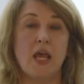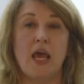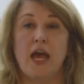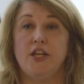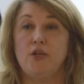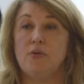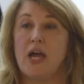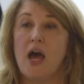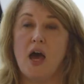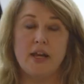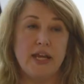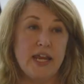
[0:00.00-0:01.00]
And you
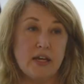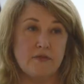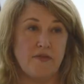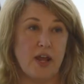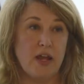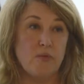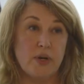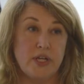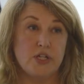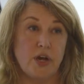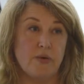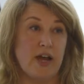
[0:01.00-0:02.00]
can't innovate when
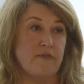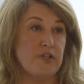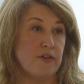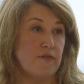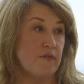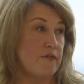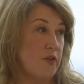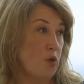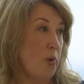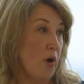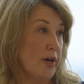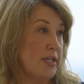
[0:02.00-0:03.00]
you don't have different
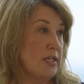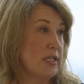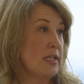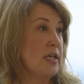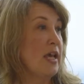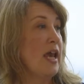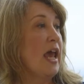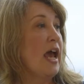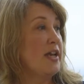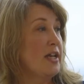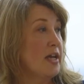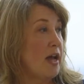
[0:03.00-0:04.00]
viewpoints,
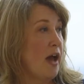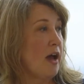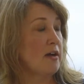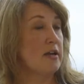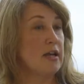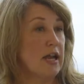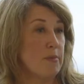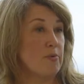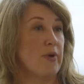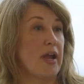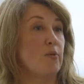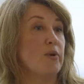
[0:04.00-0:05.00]
and you can't
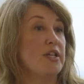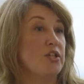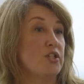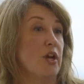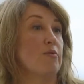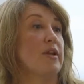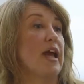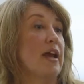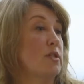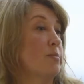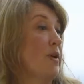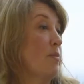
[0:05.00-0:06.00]
collaborate when you don't know how
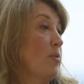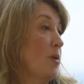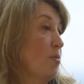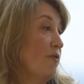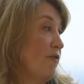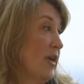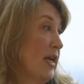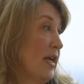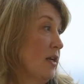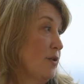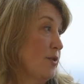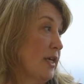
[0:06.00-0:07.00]
to make people feel
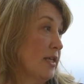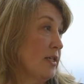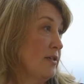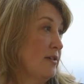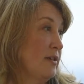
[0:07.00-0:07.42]
included.